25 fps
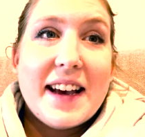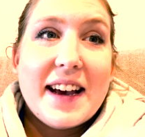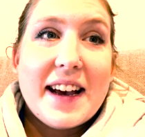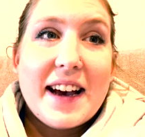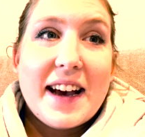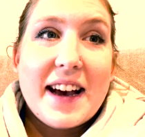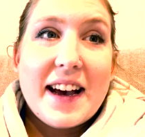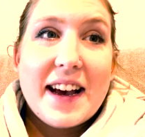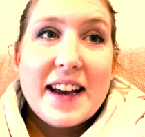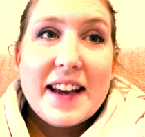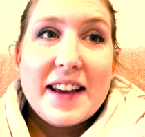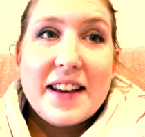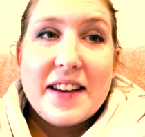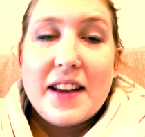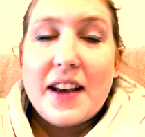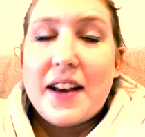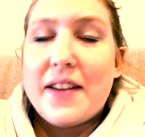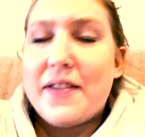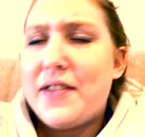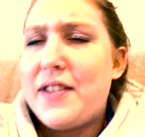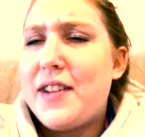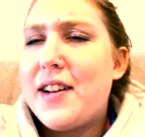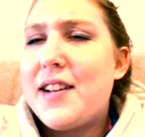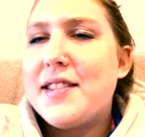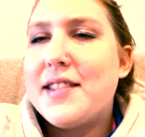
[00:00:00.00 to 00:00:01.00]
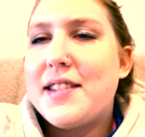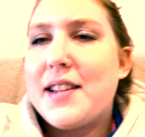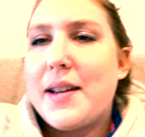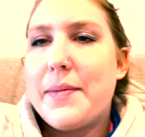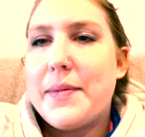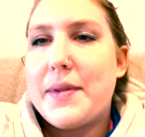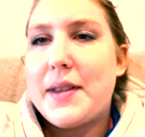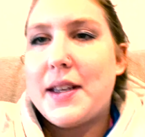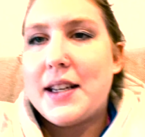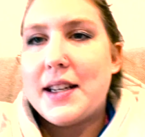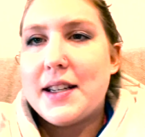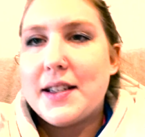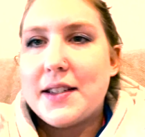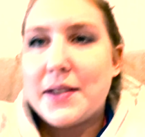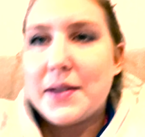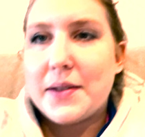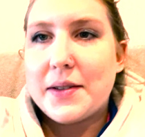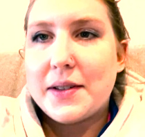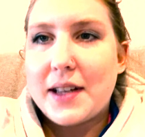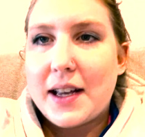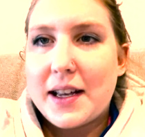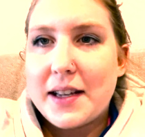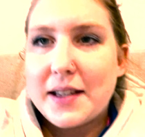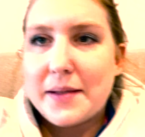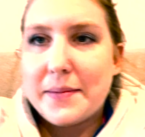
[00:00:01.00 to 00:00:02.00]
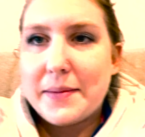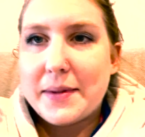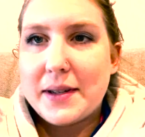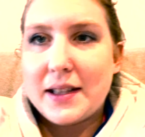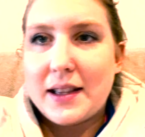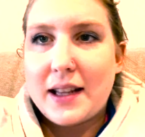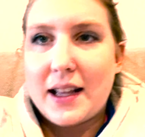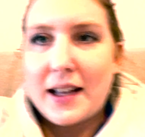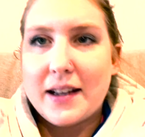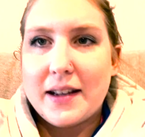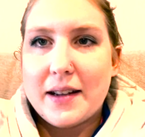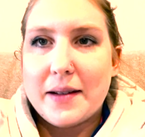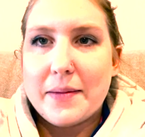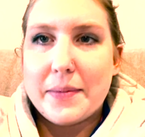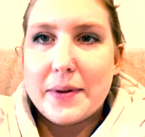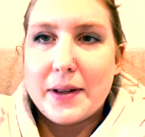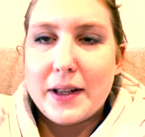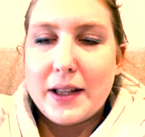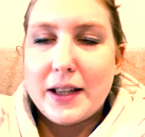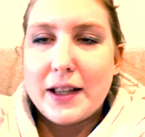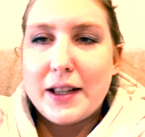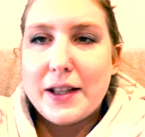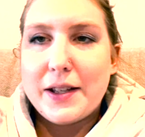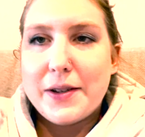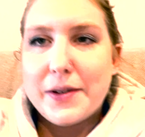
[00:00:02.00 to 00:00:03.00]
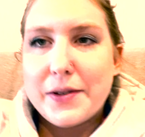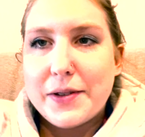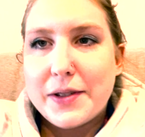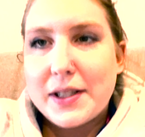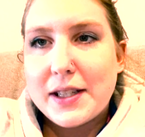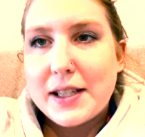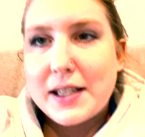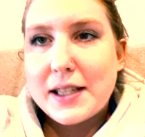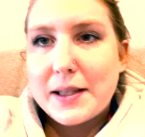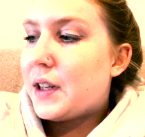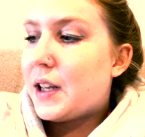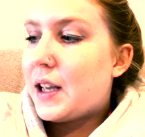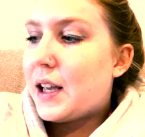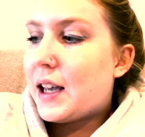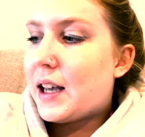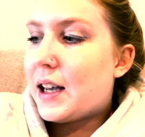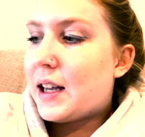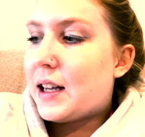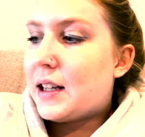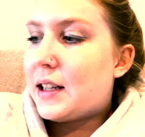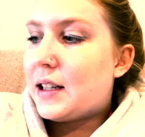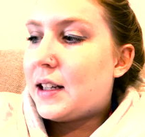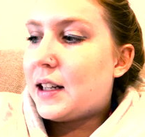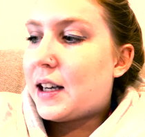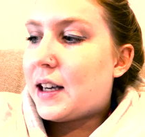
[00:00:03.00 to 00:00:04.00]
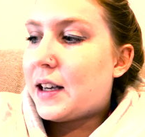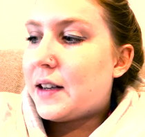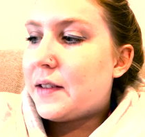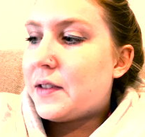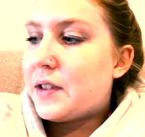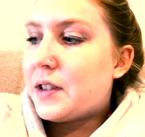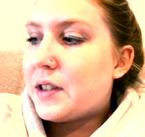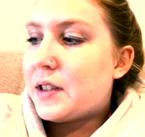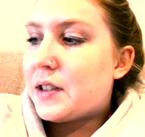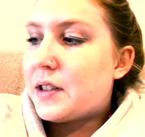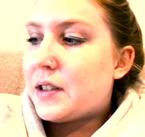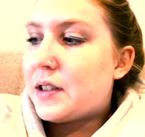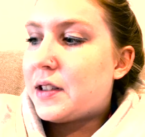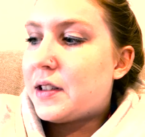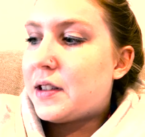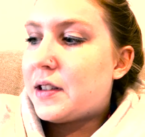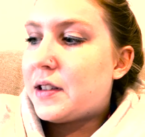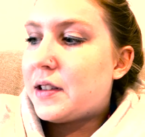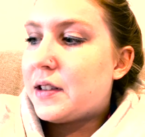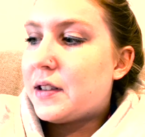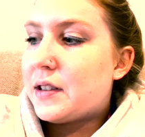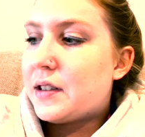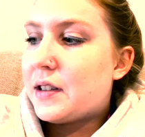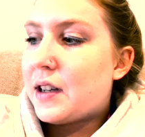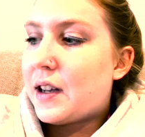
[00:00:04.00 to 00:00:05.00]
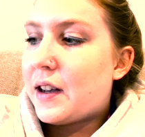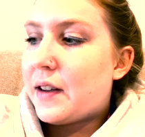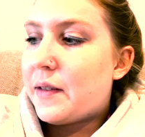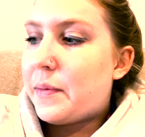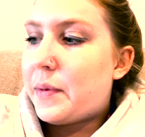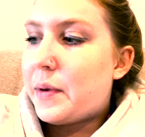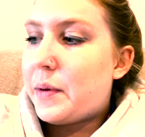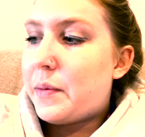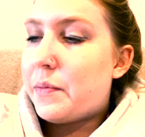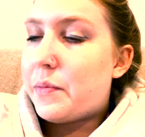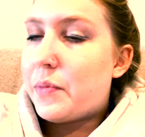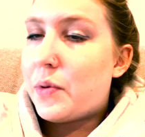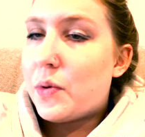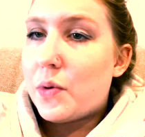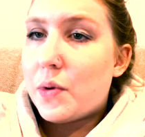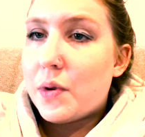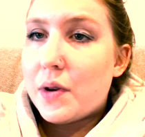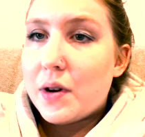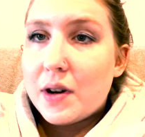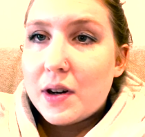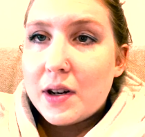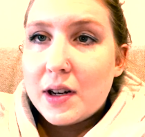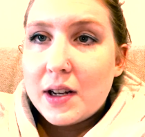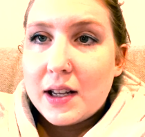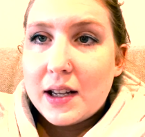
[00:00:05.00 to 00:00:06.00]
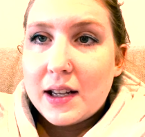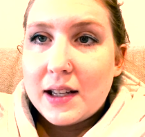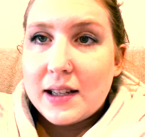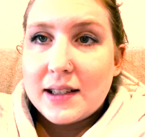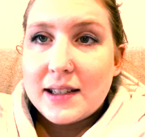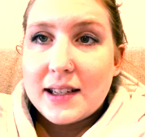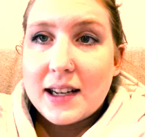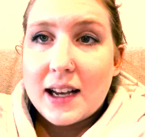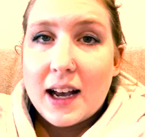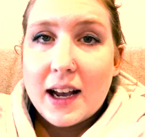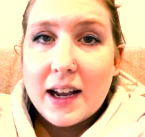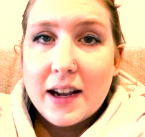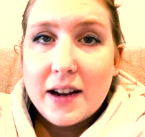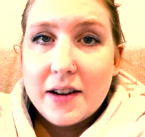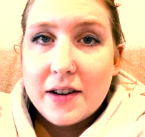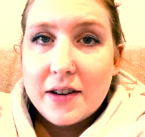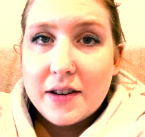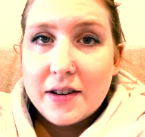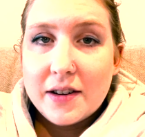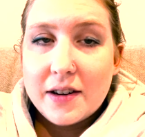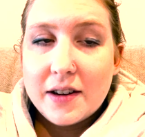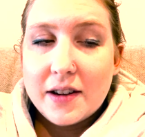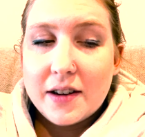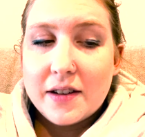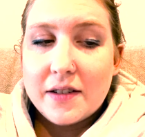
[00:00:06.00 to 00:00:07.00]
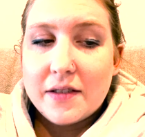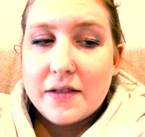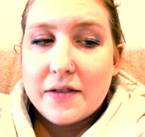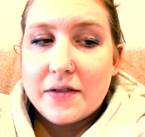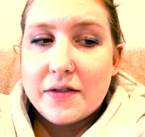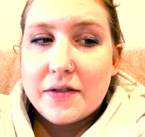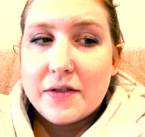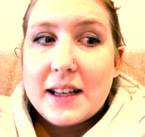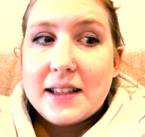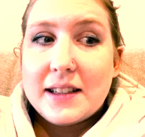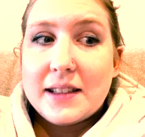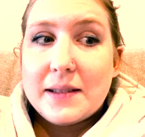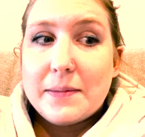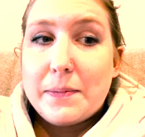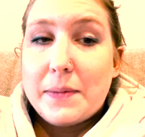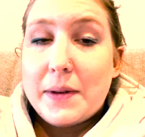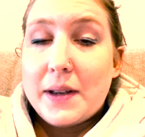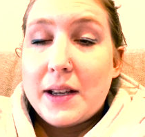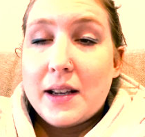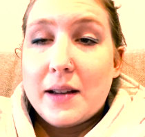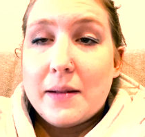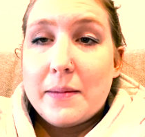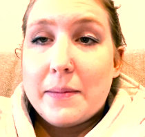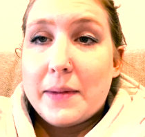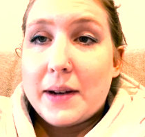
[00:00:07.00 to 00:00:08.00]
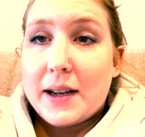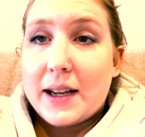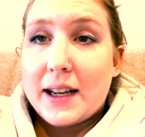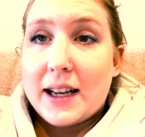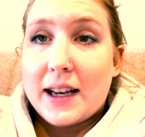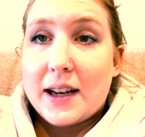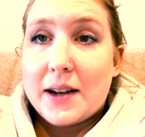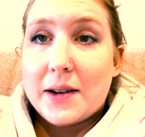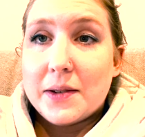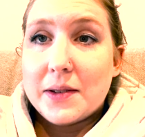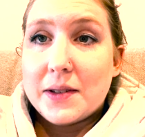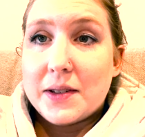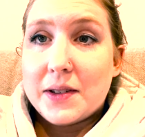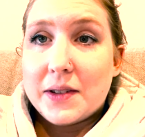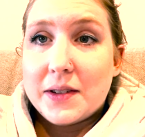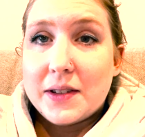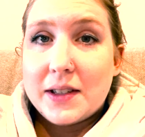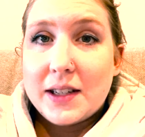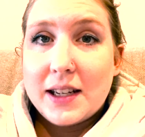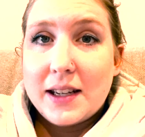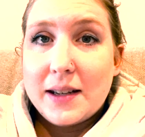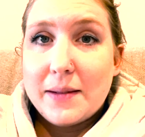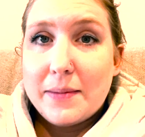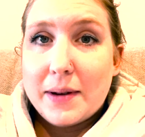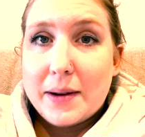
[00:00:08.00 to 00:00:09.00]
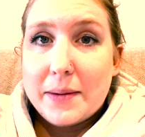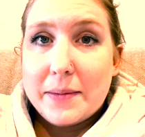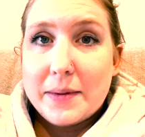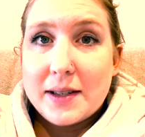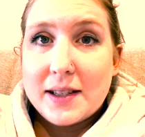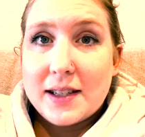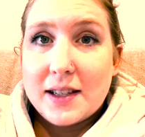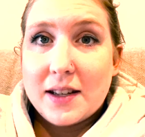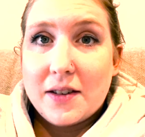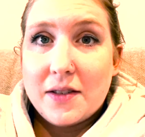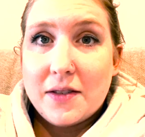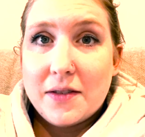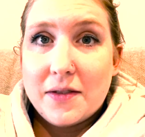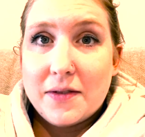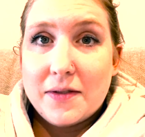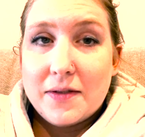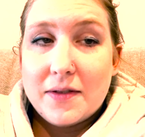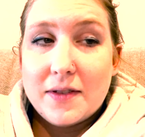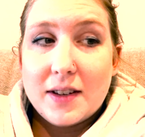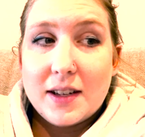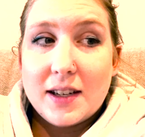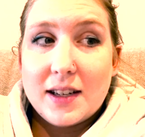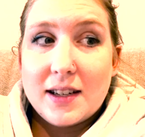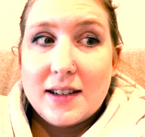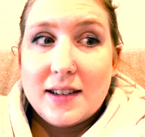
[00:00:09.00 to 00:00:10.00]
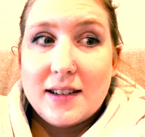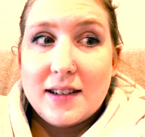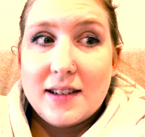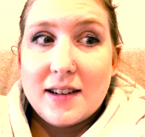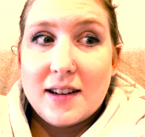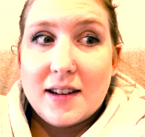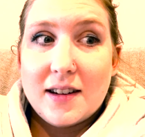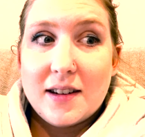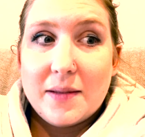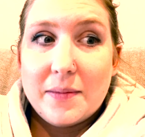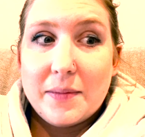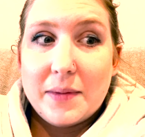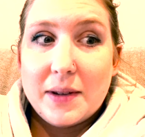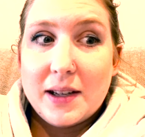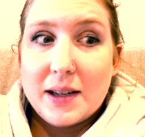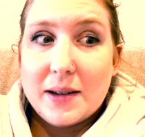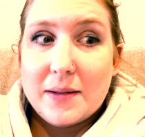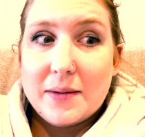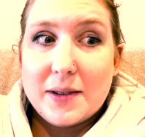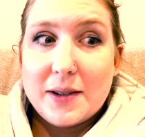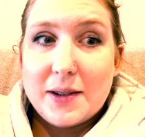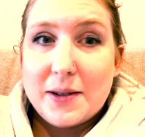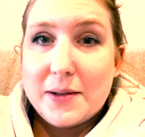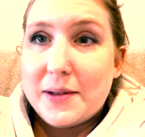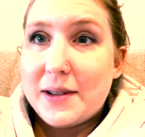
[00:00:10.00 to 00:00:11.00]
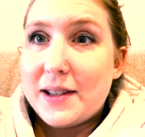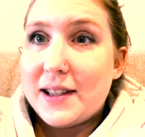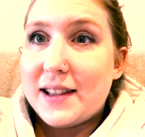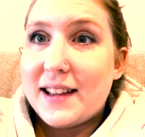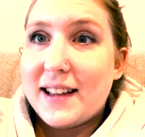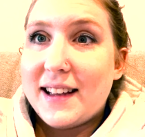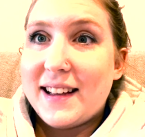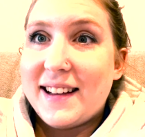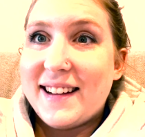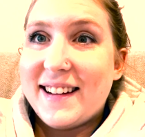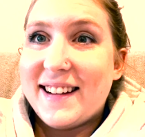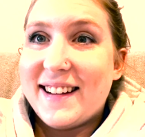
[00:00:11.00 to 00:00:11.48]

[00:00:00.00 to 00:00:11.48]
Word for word: I I've done something, so it hasn't been like completely useless, and I've just I've been bored and tired of being in my house all day by myself and not being able to do anything.